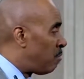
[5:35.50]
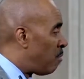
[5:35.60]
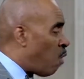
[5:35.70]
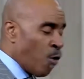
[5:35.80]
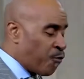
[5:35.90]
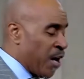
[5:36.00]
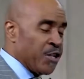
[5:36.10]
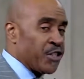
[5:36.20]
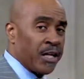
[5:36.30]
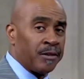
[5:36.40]
Won't
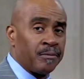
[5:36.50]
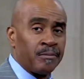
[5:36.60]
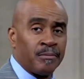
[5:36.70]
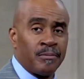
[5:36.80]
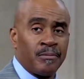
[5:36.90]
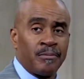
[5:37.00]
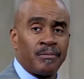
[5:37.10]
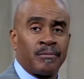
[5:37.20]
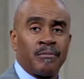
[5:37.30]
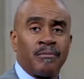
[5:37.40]
phase you.
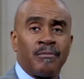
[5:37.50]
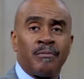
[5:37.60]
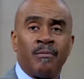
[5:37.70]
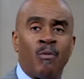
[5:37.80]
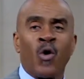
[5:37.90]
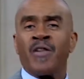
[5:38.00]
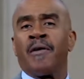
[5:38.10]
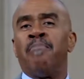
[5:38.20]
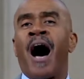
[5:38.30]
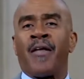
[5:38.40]
Won't
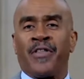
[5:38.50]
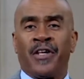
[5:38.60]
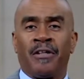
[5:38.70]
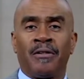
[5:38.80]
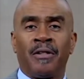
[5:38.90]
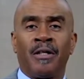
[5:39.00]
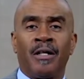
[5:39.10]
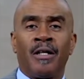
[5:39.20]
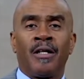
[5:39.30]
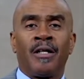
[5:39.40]
even bother
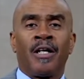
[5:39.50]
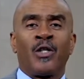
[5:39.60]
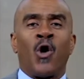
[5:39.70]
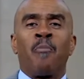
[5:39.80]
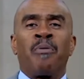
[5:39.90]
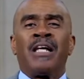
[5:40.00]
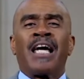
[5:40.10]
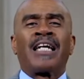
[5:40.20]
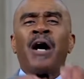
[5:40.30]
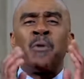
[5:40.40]
you. You won't be
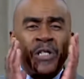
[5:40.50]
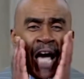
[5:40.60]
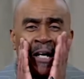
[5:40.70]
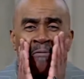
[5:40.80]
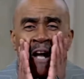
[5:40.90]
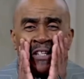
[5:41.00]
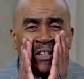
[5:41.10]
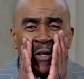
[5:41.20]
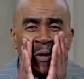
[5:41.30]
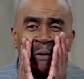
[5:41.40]
like, I wish I could
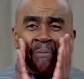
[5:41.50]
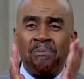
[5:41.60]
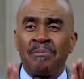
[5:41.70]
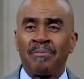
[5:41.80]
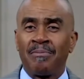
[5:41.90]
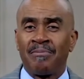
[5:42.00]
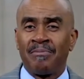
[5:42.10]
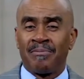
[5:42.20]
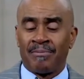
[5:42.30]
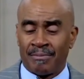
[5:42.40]
rescue.
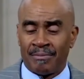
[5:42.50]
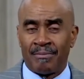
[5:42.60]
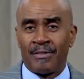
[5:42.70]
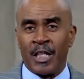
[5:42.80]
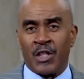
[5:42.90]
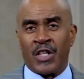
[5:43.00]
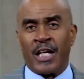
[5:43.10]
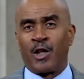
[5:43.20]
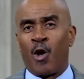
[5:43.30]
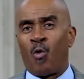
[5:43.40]
He
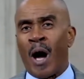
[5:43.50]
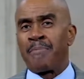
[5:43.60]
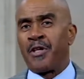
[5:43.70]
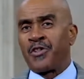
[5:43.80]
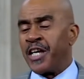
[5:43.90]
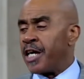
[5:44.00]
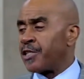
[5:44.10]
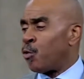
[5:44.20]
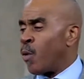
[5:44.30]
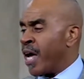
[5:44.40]
said he's going to wipe your
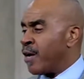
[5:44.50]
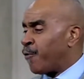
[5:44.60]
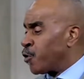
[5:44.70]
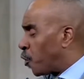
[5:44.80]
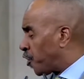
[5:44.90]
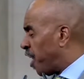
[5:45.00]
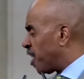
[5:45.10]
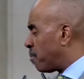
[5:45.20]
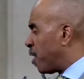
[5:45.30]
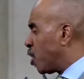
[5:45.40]
tears away. For your
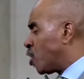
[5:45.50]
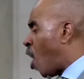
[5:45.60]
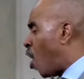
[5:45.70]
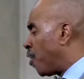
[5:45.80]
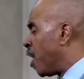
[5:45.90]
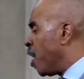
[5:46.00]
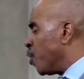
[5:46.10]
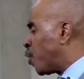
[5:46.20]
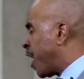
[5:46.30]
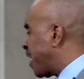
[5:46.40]
tears to be gone,
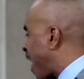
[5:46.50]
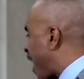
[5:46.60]
you cannot